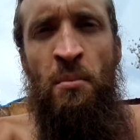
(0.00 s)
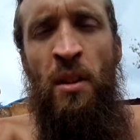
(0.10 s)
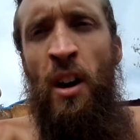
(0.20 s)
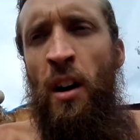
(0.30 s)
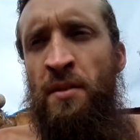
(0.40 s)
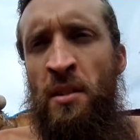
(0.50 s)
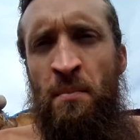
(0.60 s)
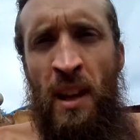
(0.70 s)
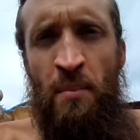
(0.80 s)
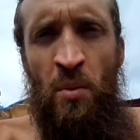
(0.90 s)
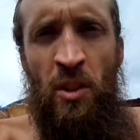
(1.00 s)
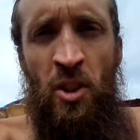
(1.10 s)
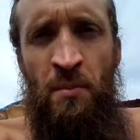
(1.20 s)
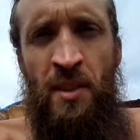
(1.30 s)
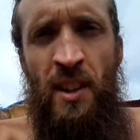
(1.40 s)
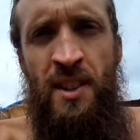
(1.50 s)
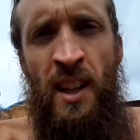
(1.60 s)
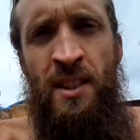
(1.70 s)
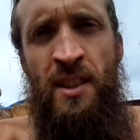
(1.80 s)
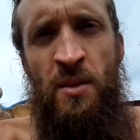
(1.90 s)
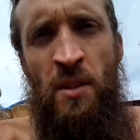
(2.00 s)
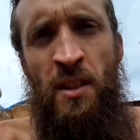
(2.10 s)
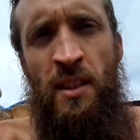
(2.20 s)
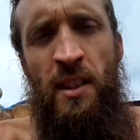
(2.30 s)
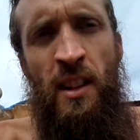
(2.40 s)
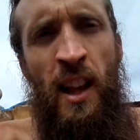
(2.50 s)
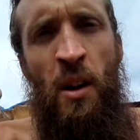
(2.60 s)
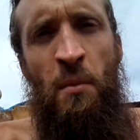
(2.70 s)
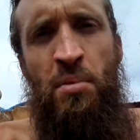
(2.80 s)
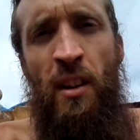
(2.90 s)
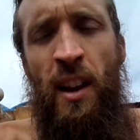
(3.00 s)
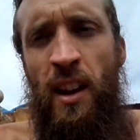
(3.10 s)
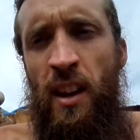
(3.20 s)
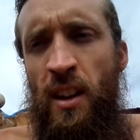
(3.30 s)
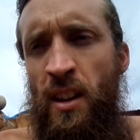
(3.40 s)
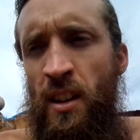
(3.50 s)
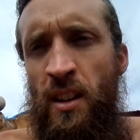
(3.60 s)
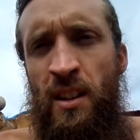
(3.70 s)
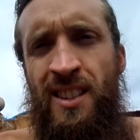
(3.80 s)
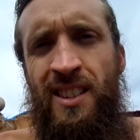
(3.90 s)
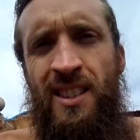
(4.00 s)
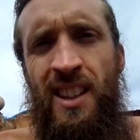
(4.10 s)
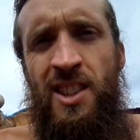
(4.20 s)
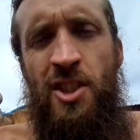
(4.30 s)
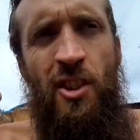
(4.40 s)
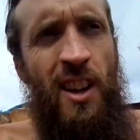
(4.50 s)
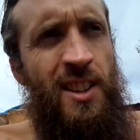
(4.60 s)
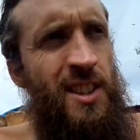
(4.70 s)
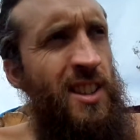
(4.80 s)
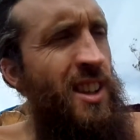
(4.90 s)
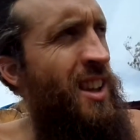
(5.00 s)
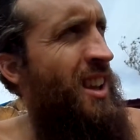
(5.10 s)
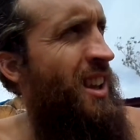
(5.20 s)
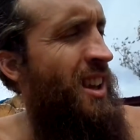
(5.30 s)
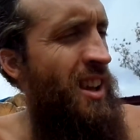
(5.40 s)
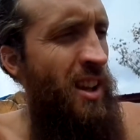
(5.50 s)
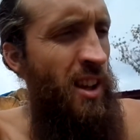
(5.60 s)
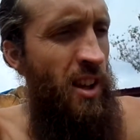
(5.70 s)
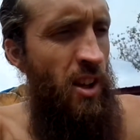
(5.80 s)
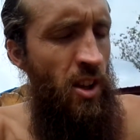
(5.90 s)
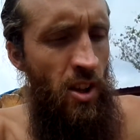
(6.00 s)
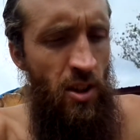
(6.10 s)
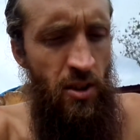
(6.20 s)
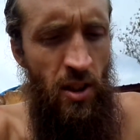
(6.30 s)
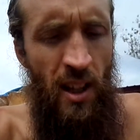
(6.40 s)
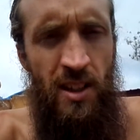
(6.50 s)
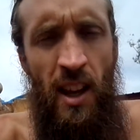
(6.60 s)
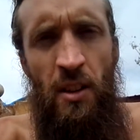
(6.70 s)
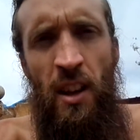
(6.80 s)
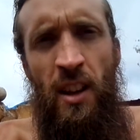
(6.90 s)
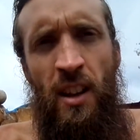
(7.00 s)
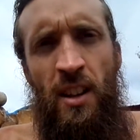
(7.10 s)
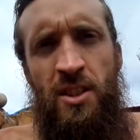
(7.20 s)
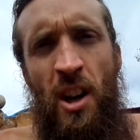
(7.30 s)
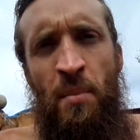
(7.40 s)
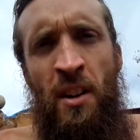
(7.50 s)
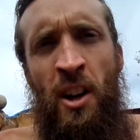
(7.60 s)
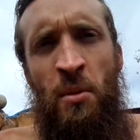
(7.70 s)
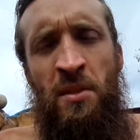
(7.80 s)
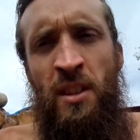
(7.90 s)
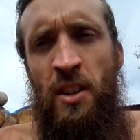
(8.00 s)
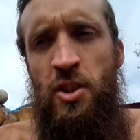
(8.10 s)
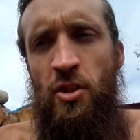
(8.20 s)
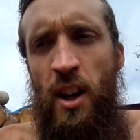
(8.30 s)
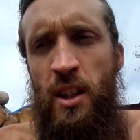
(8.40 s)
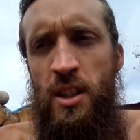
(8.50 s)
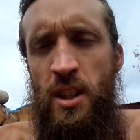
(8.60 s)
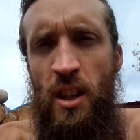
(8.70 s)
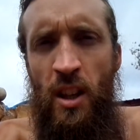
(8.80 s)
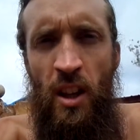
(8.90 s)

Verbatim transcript: But often people will come to their senses when they allow a break to de-stress. So that's how you stop an argument in its tracks.